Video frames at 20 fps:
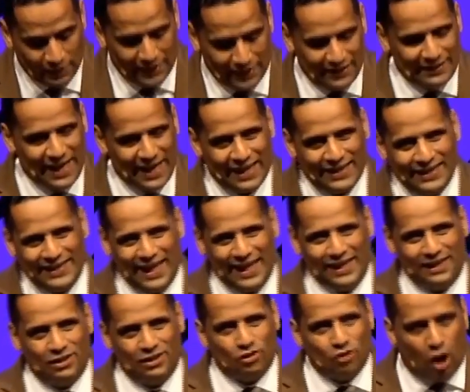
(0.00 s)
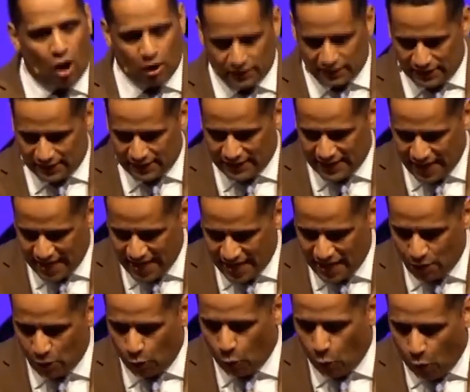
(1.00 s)
that they thought they
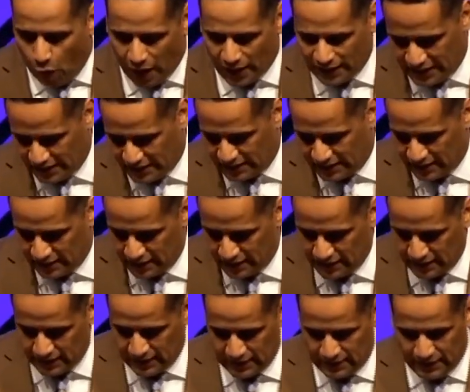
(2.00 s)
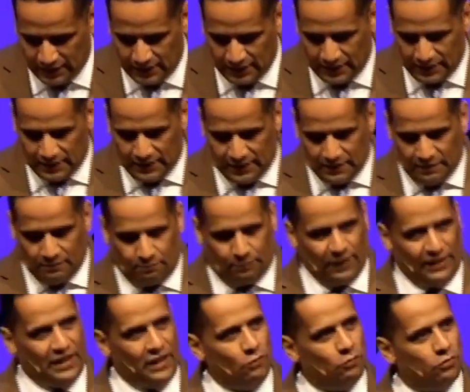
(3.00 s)
wanted, but
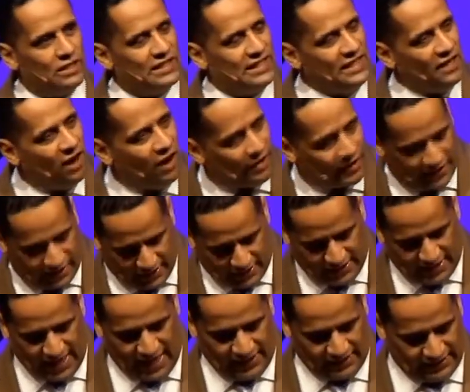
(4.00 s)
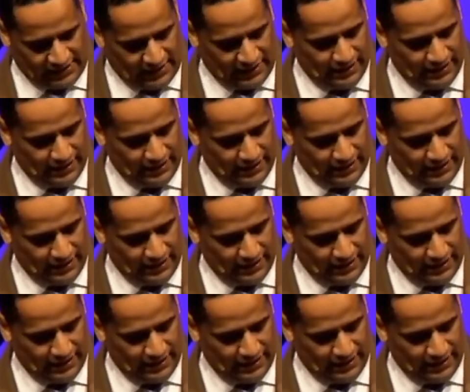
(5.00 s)
he was the architect.